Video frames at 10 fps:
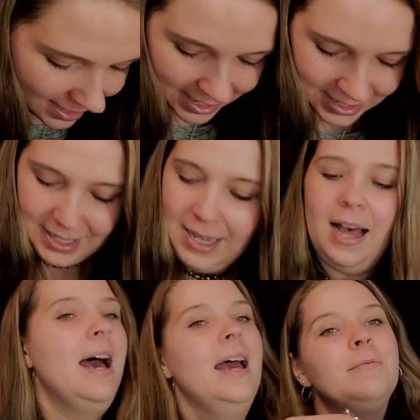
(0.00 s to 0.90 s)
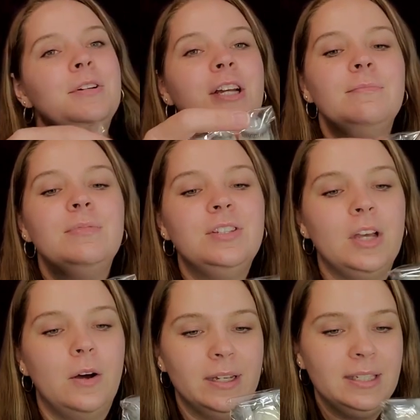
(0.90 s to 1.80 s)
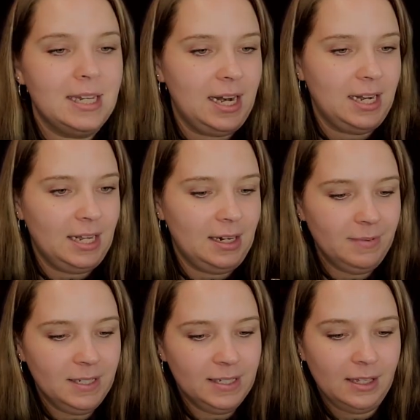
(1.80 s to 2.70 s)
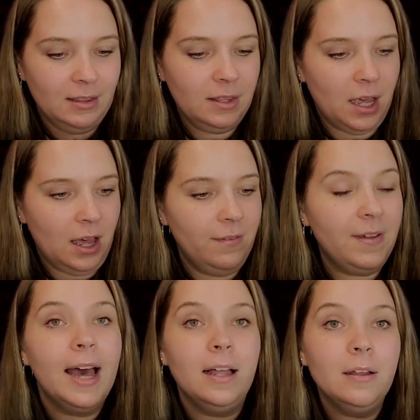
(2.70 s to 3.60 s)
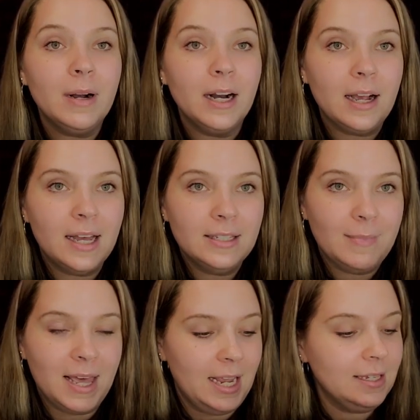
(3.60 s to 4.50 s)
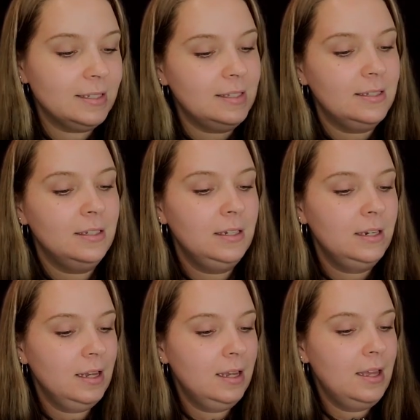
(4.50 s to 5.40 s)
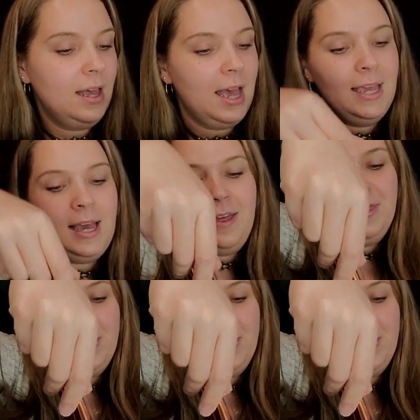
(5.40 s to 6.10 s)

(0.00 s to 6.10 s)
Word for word: I got, which I'm so excited because I love Alamar Cosmetics, I got